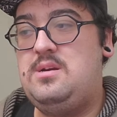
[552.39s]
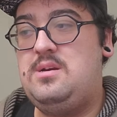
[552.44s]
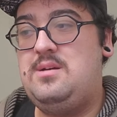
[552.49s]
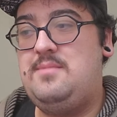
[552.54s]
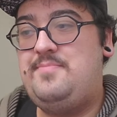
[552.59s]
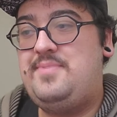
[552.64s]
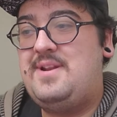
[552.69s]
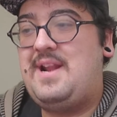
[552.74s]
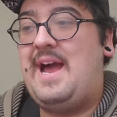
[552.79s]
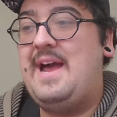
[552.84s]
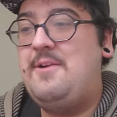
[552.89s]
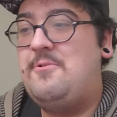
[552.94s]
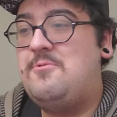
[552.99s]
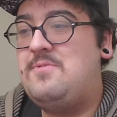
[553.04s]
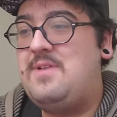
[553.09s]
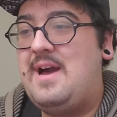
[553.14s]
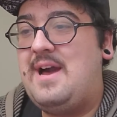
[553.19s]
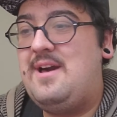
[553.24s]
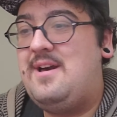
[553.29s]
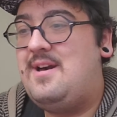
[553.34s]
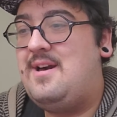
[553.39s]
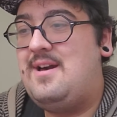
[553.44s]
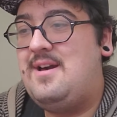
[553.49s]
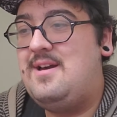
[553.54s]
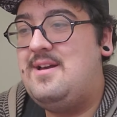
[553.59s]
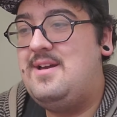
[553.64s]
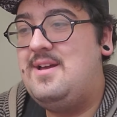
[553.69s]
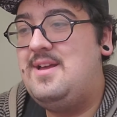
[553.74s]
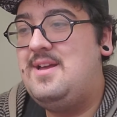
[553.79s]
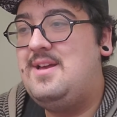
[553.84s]
But I
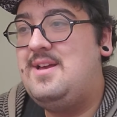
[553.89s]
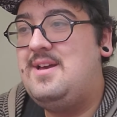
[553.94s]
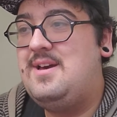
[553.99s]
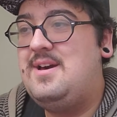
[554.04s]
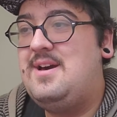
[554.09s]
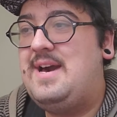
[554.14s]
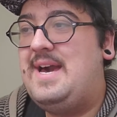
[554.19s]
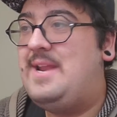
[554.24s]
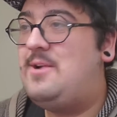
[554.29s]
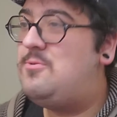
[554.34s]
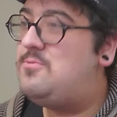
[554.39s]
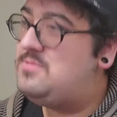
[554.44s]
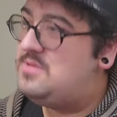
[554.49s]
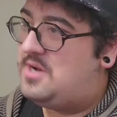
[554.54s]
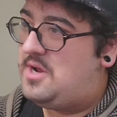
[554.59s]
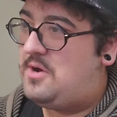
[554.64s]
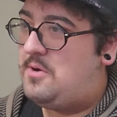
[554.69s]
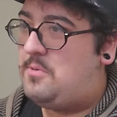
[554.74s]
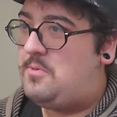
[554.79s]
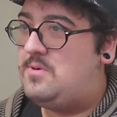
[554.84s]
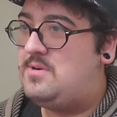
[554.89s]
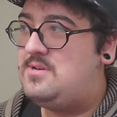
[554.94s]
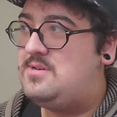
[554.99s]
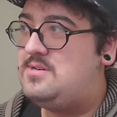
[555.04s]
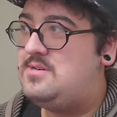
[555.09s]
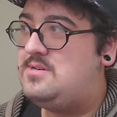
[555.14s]
don't know.